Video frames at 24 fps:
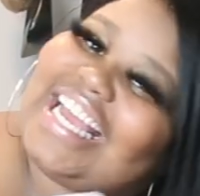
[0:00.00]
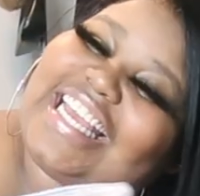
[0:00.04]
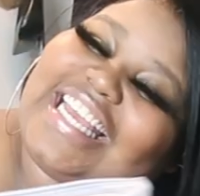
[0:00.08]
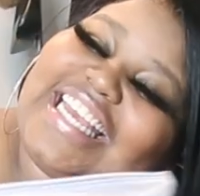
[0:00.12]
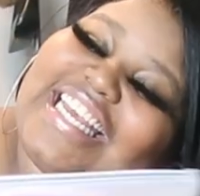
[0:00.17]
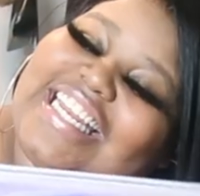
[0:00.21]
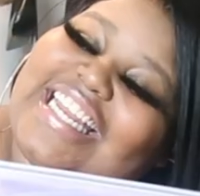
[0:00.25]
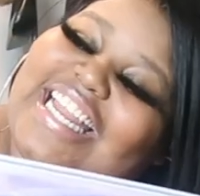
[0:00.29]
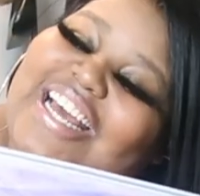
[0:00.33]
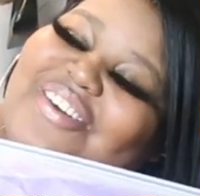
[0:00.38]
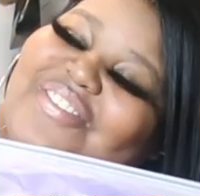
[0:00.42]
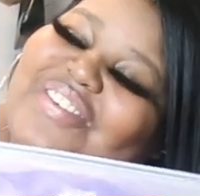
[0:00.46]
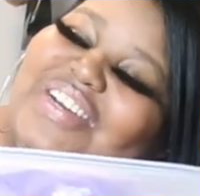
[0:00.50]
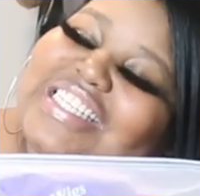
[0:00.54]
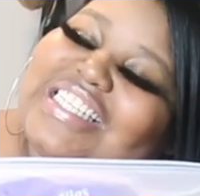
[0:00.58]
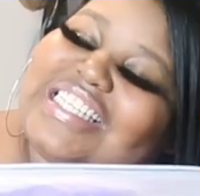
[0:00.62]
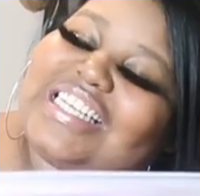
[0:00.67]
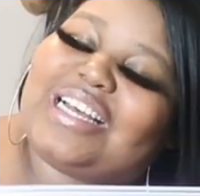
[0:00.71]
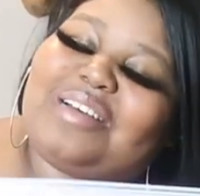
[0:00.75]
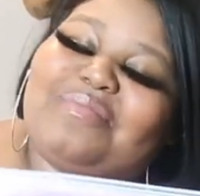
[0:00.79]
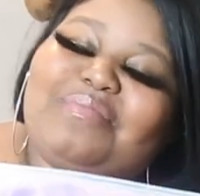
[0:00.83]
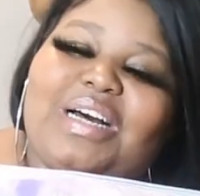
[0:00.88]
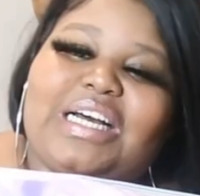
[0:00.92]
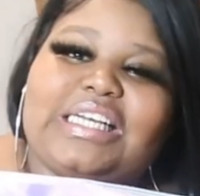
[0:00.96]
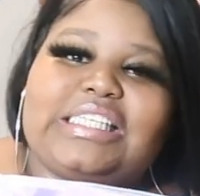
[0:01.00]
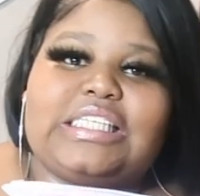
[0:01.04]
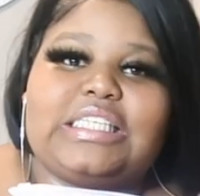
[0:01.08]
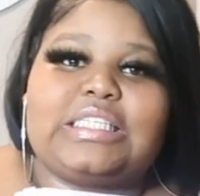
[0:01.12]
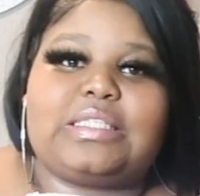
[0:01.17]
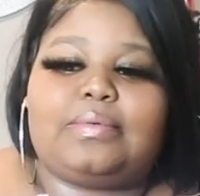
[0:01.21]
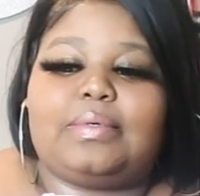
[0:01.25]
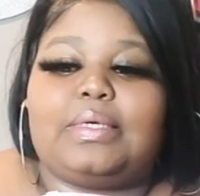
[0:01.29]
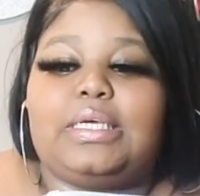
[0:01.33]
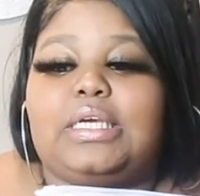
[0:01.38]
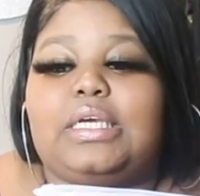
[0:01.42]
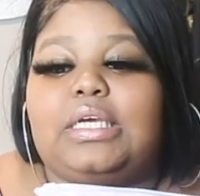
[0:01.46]
I cannot wait to unbox
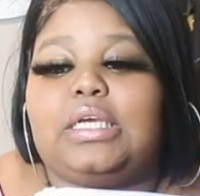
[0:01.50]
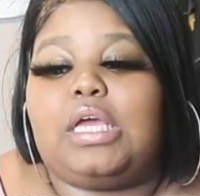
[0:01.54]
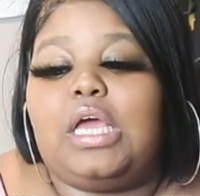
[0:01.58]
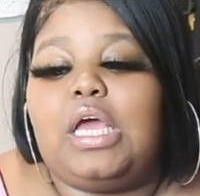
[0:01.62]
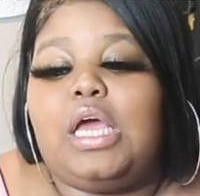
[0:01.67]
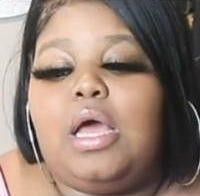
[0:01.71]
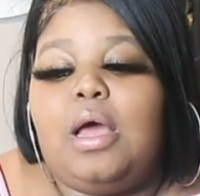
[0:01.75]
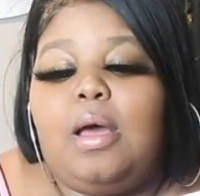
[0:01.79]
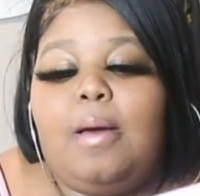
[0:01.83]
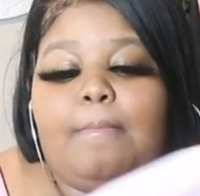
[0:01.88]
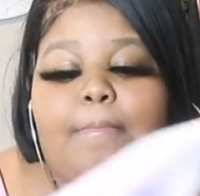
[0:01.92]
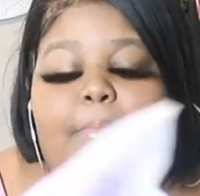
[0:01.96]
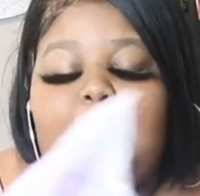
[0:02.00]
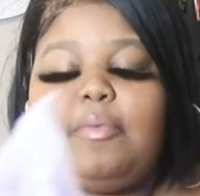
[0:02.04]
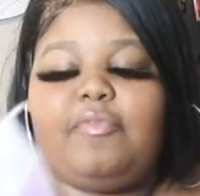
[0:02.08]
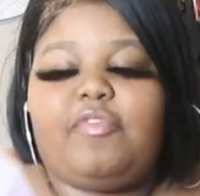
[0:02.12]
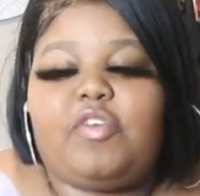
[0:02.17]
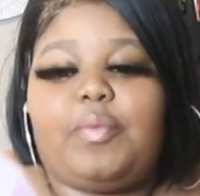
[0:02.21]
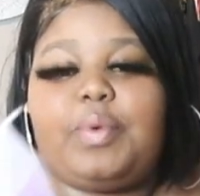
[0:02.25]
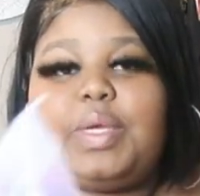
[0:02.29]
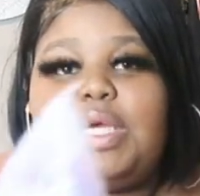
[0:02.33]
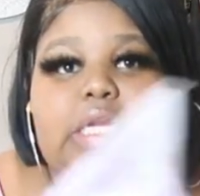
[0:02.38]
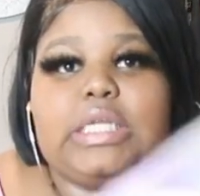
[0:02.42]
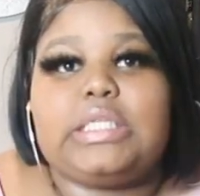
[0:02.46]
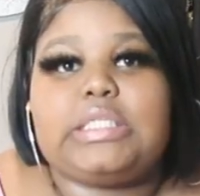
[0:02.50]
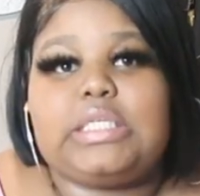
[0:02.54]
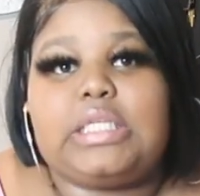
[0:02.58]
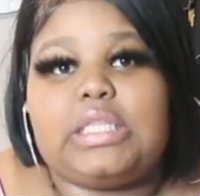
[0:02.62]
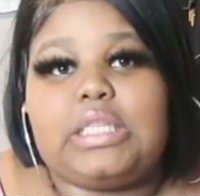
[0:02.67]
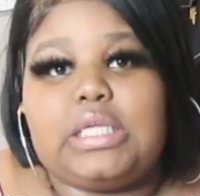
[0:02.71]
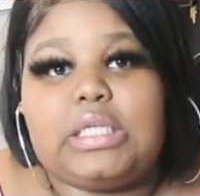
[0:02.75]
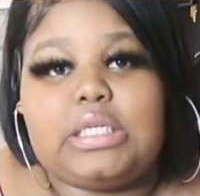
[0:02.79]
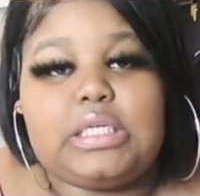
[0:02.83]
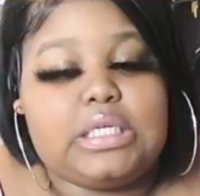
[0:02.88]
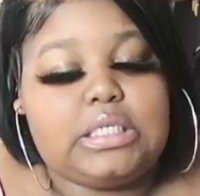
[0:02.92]
this wig. But before we get into the